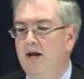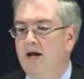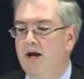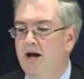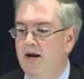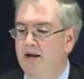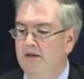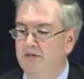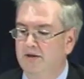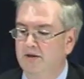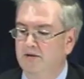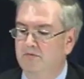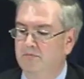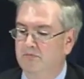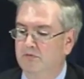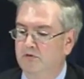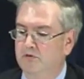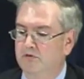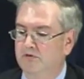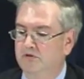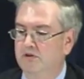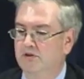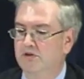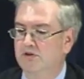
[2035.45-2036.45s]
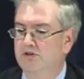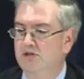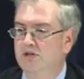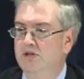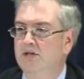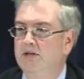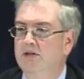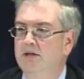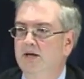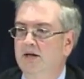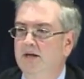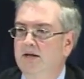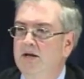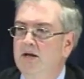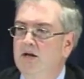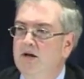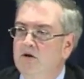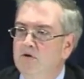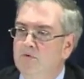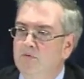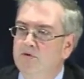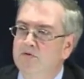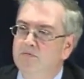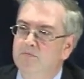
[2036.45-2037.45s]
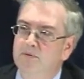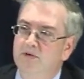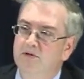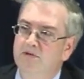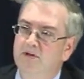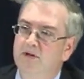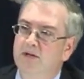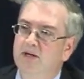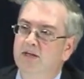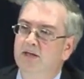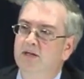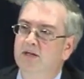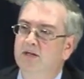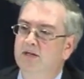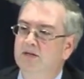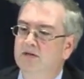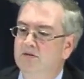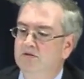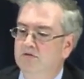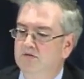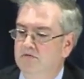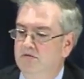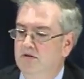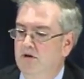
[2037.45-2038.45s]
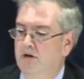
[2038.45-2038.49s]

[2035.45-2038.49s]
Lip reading: And I think folks could see that we've been taking